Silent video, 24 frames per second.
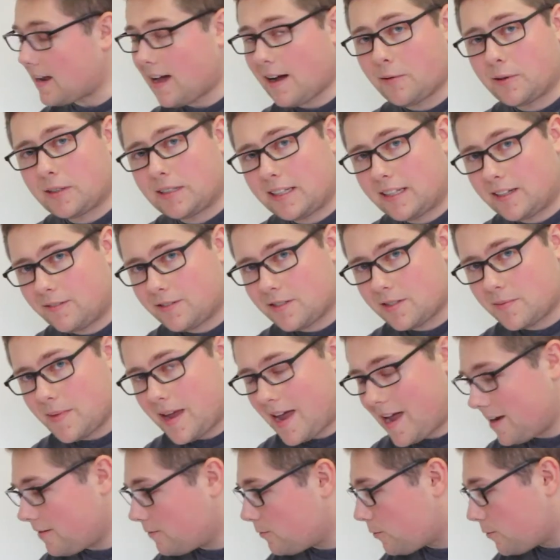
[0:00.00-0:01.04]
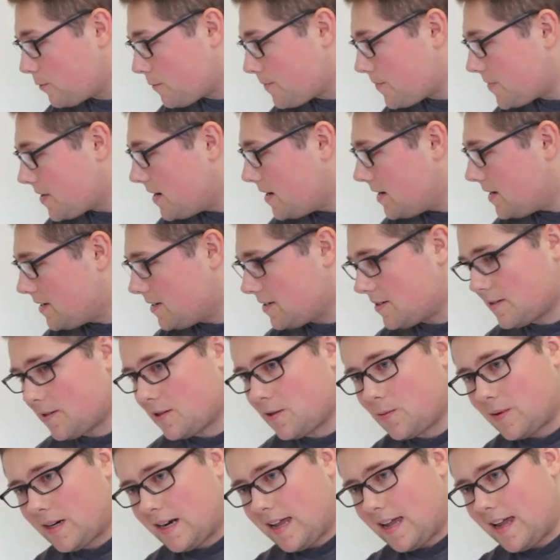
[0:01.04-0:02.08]
I want to leave some headroom so
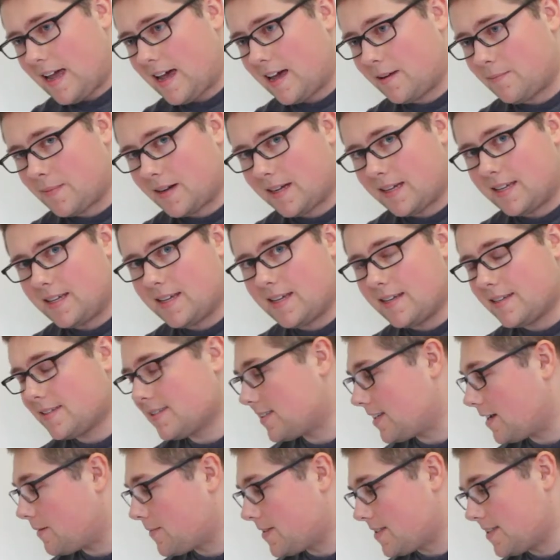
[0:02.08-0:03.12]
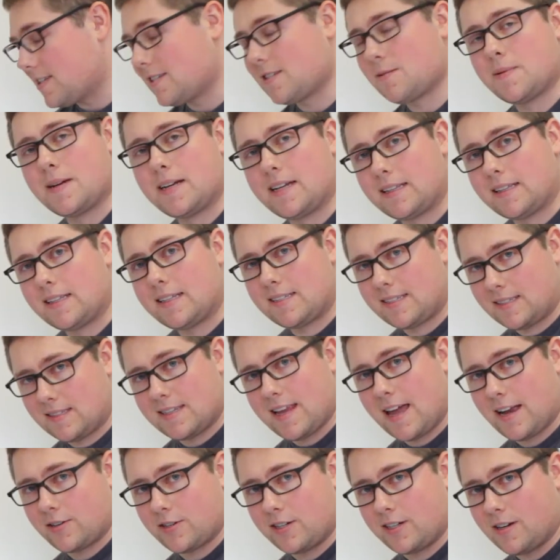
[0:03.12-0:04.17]
that when I add my yeast, I'm anticipating this is
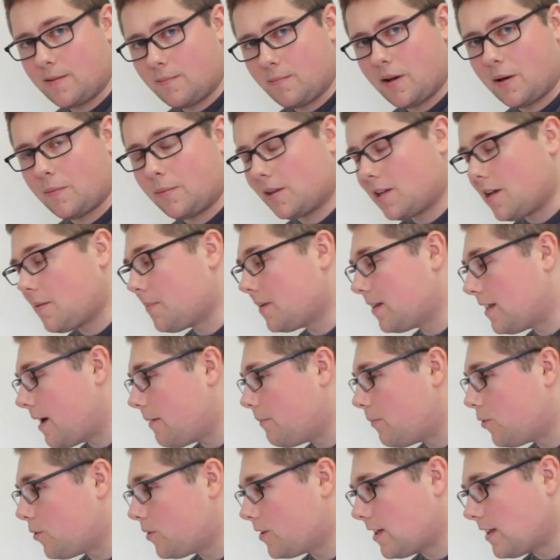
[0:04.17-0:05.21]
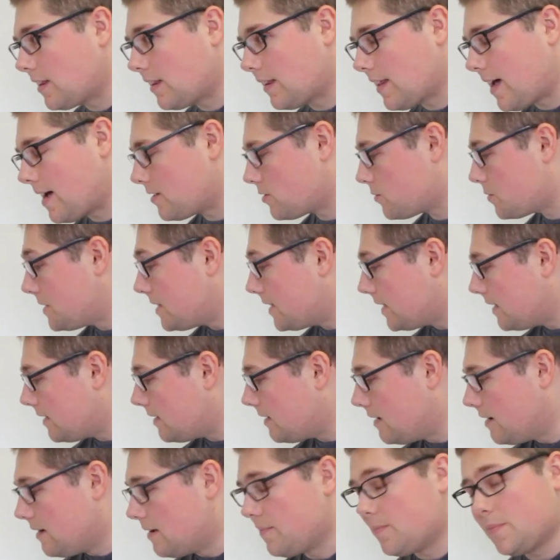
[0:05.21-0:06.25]
actually going to bubble up a lot more than the last one did
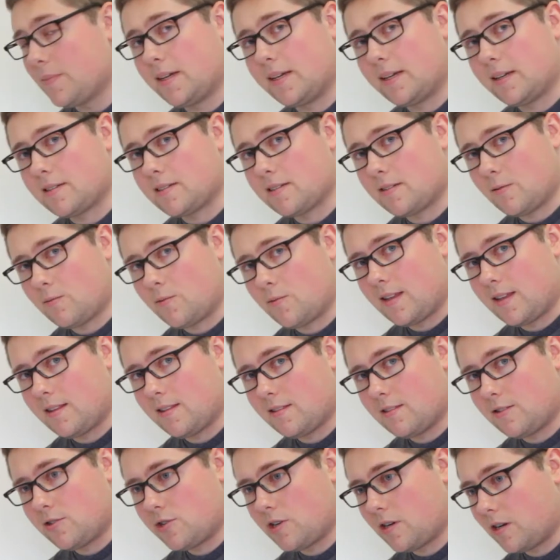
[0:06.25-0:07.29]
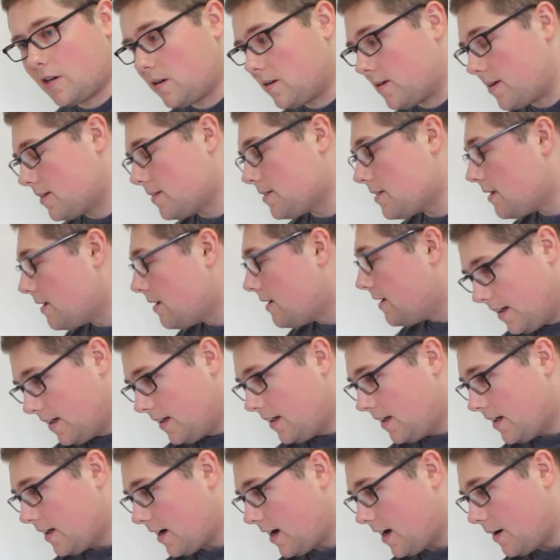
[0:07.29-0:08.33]
because of the that the sugar is.
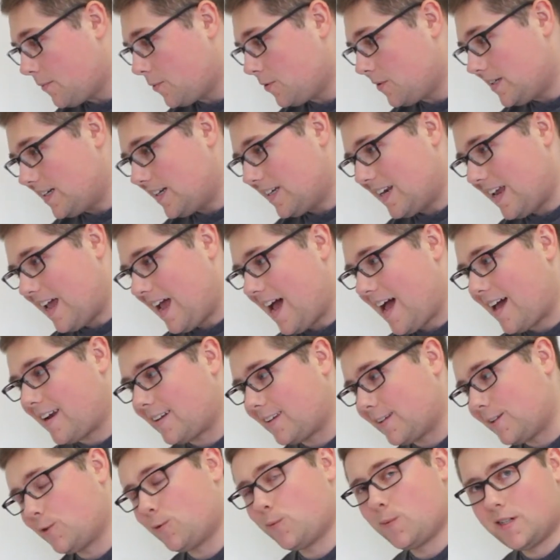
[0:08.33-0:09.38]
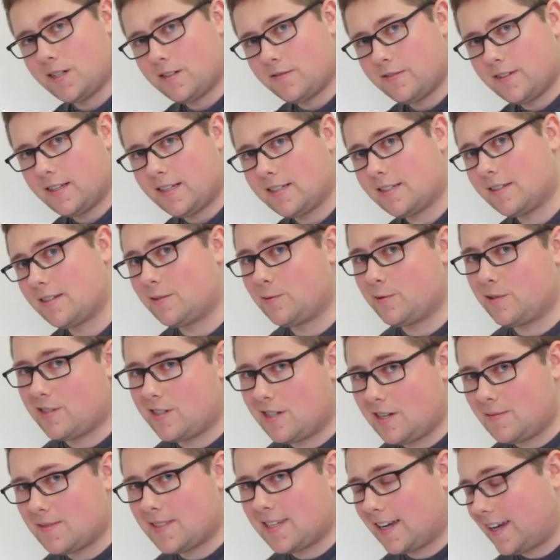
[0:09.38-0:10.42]
I'm only going to add a little bit of this, which
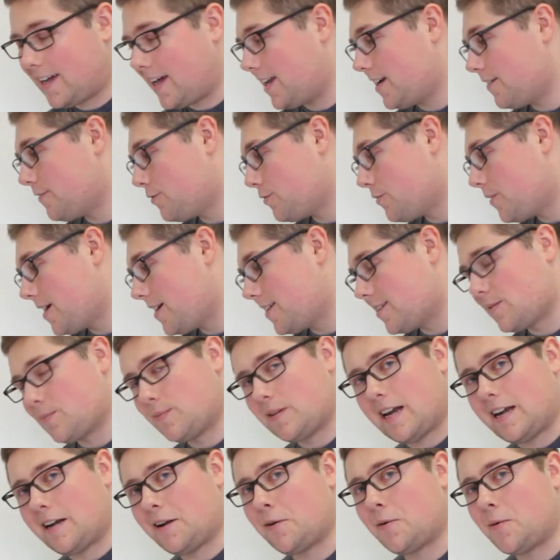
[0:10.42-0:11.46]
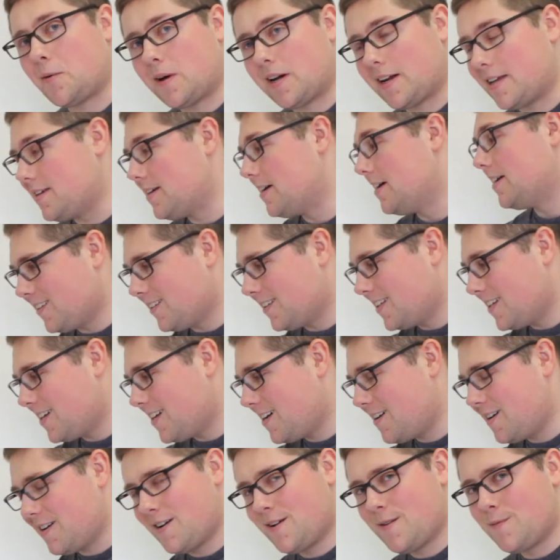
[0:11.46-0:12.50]
seems like kind of a waste, but I don't want all
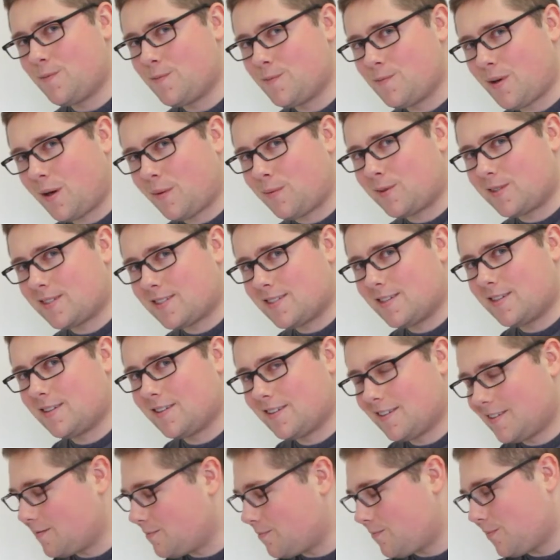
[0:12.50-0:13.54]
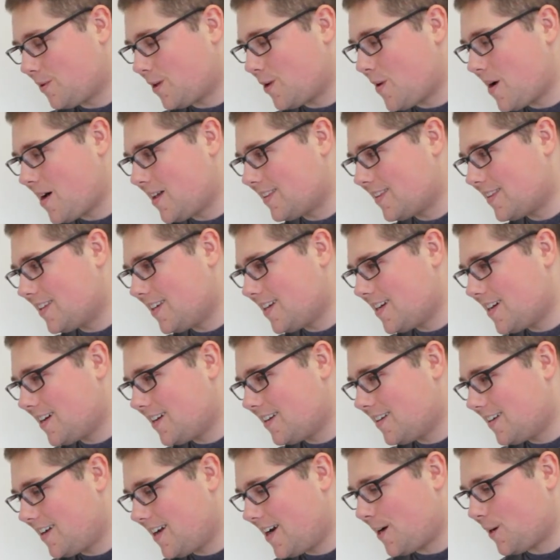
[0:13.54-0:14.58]
the bubbles to blow out the
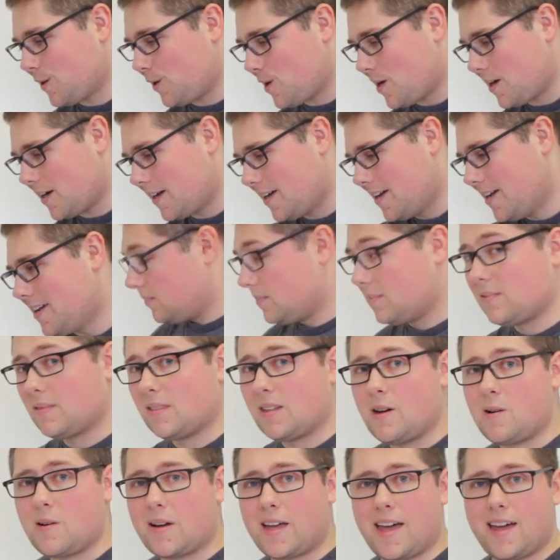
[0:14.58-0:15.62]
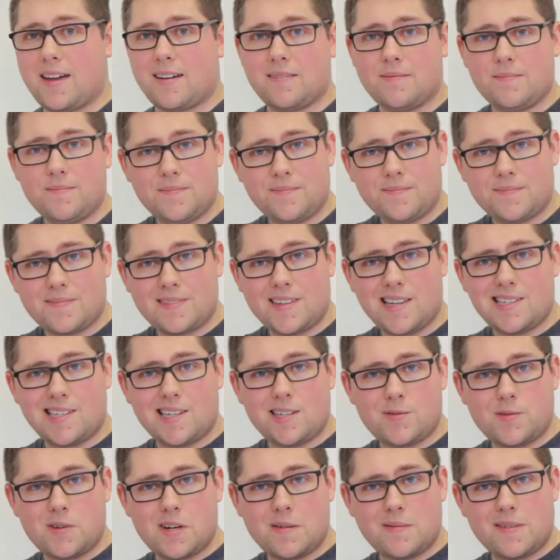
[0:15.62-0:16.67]
airlock. Okay, this
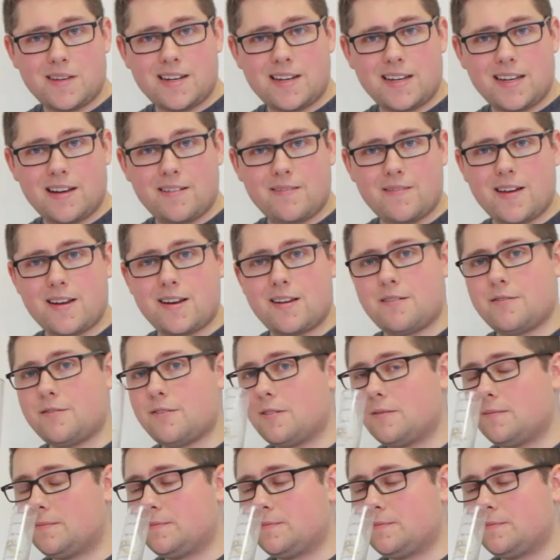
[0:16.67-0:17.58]
is what I'm going to get rid of.